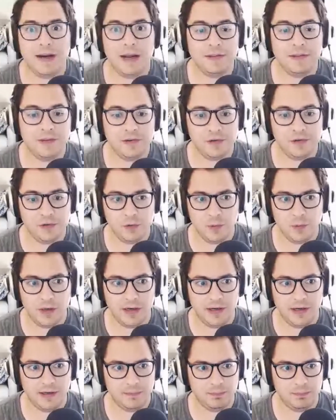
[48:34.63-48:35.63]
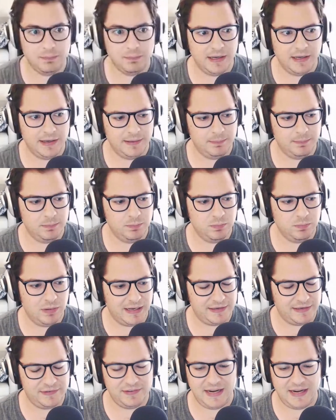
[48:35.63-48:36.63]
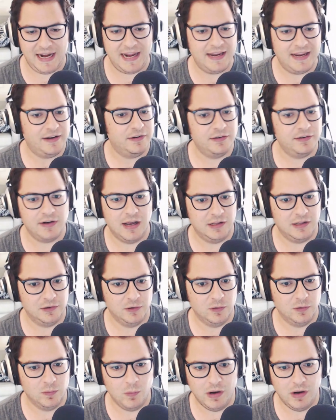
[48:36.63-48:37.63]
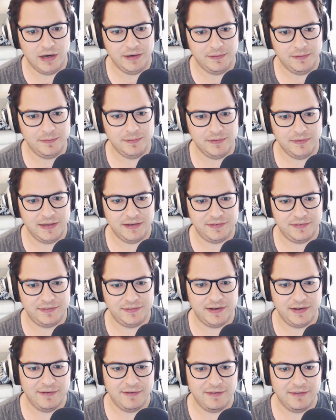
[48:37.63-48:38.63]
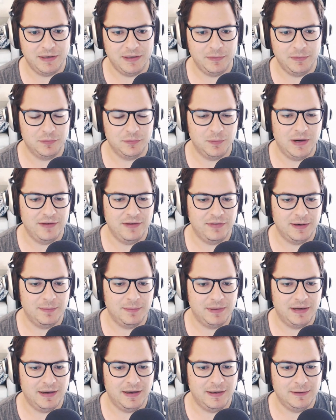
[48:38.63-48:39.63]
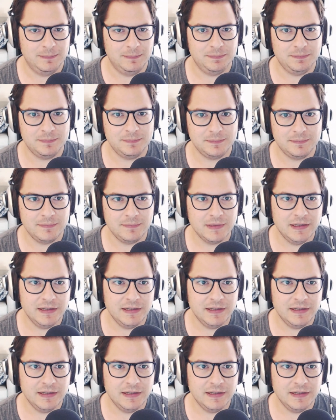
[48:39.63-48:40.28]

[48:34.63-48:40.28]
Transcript: the new uh, uh like sand color one that, uh, that uh, everybody was raving about. Alcantara.